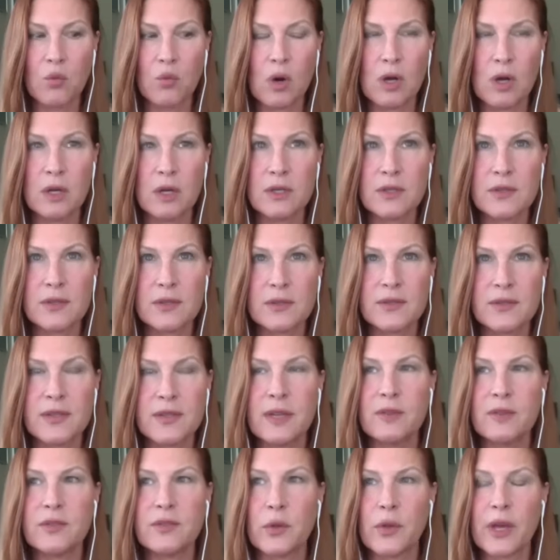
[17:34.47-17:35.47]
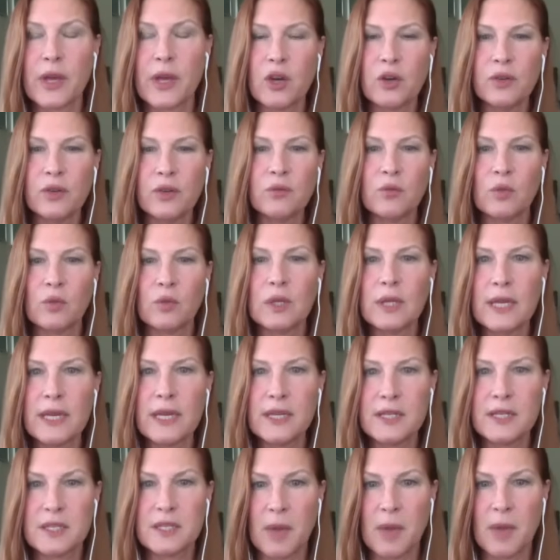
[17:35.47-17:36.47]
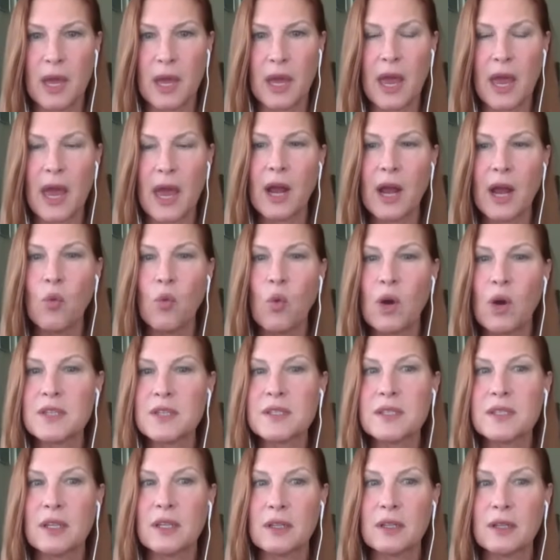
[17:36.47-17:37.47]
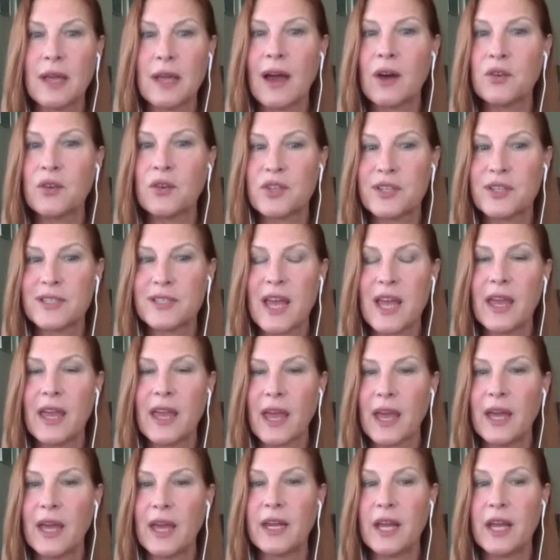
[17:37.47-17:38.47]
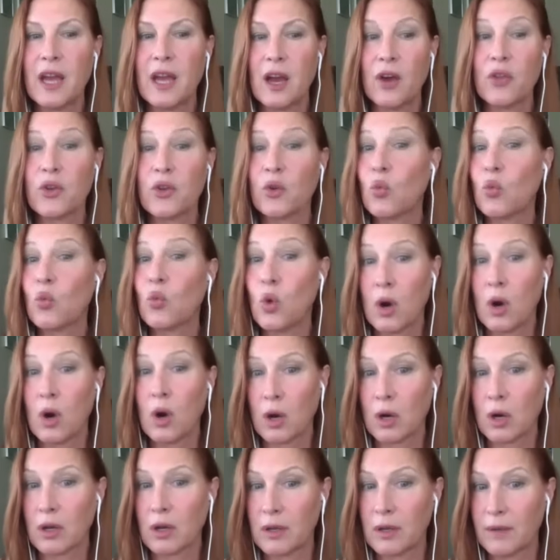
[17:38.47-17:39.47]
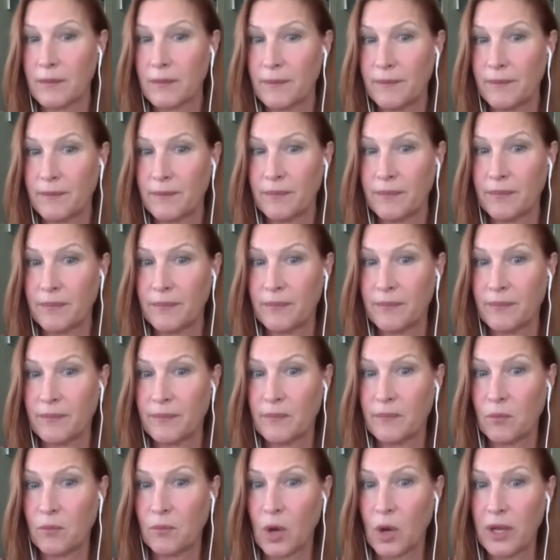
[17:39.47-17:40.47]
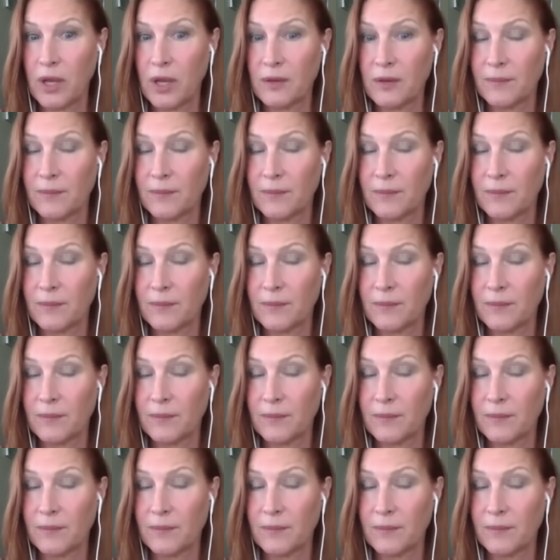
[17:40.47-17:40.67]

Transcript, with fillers: was, see, so they couldn't release me and I wasn't allowed to take any other work. Right.